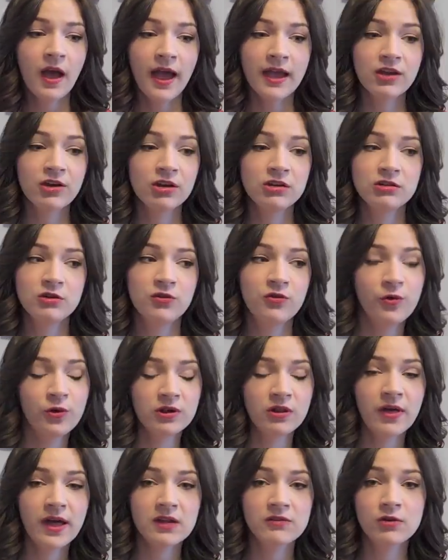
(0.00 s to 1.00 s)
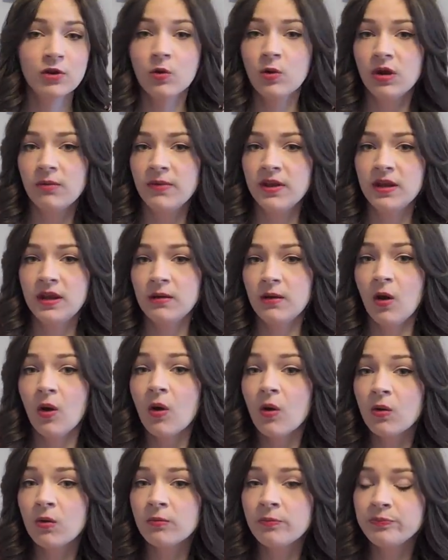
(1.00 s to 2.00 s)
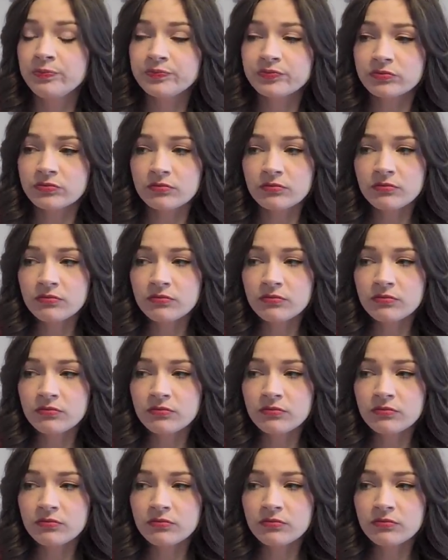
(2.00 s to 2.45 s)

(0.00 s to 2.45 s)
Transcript: I couldn't afford a lot of equipment at home.